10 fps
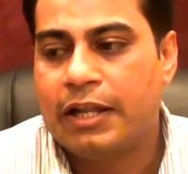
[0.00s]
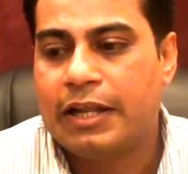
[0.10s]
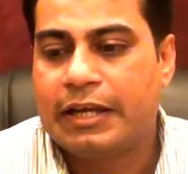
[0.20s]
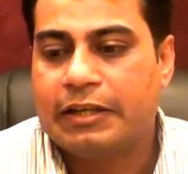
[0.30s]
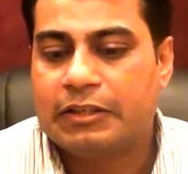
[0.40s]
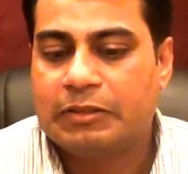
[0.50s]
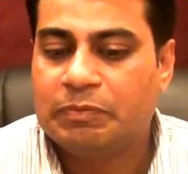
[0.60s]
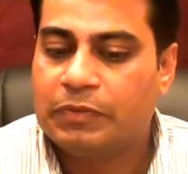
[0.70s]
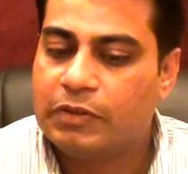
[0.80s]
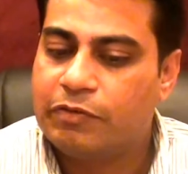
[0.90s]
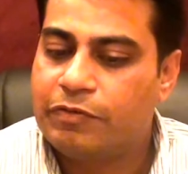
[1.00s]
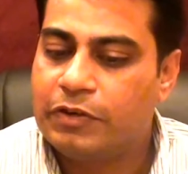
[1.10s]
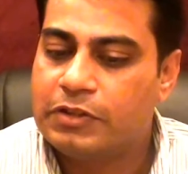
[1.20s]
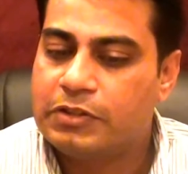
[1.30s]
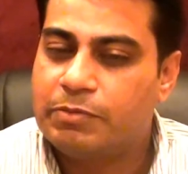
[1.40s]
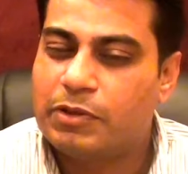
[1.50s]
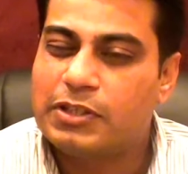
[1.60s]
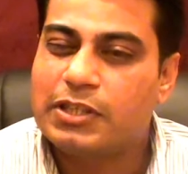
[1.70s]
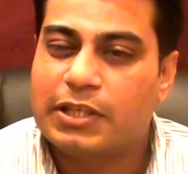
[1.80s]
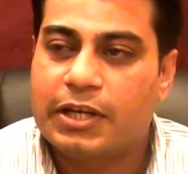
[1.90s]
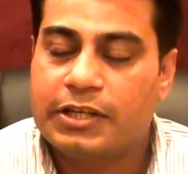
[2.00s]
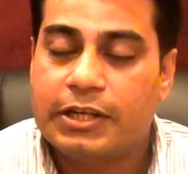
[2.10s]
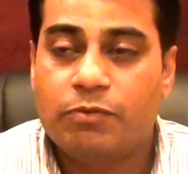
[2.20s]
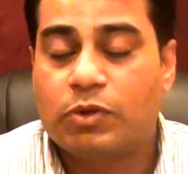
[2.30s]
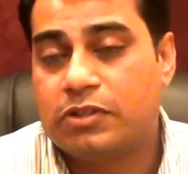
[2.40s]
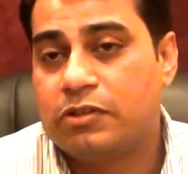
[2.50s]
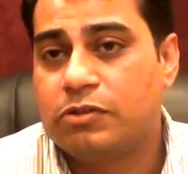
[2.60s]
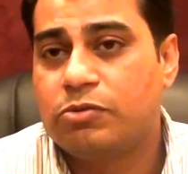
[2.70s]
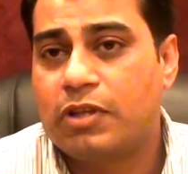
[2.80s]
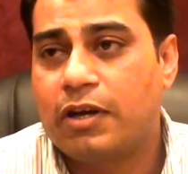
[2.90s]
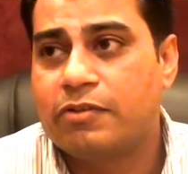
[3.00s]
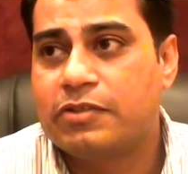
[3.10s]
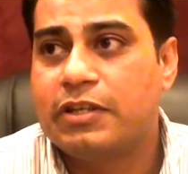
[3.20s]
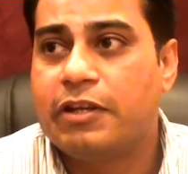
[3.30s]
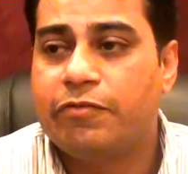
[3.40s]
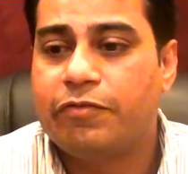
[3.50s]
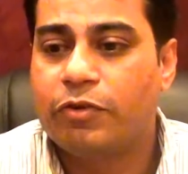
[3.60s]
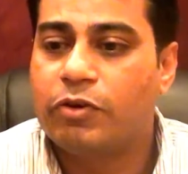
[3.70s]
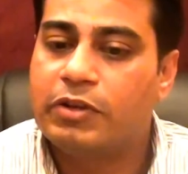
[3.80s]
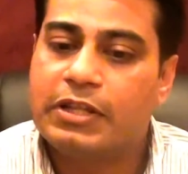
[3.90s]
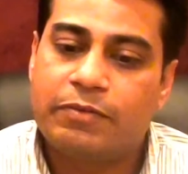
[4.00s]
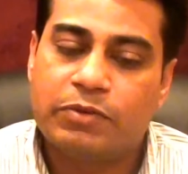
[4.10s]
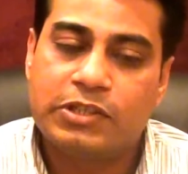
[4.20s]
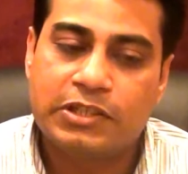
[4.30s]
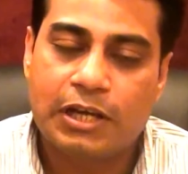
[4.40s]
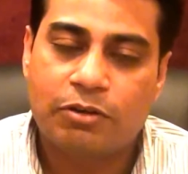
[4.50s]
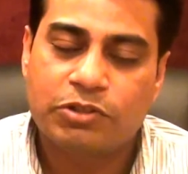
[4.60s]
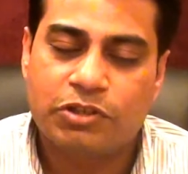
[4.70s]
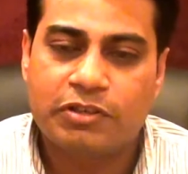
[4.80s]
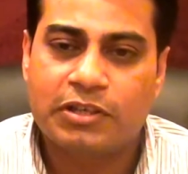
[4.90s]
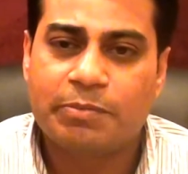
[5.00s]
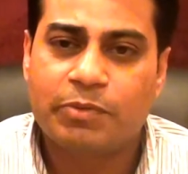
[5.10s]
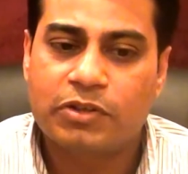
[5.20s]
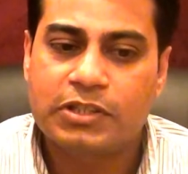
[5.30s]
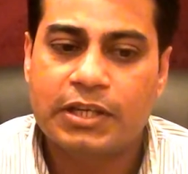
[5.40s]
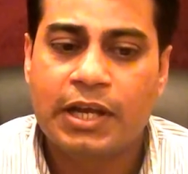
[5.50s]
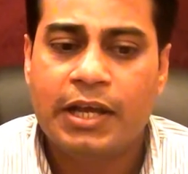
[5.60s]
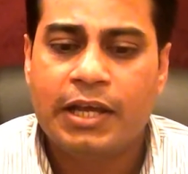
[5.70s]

Like the first project that I did was in 2004, that was a yellow short time project.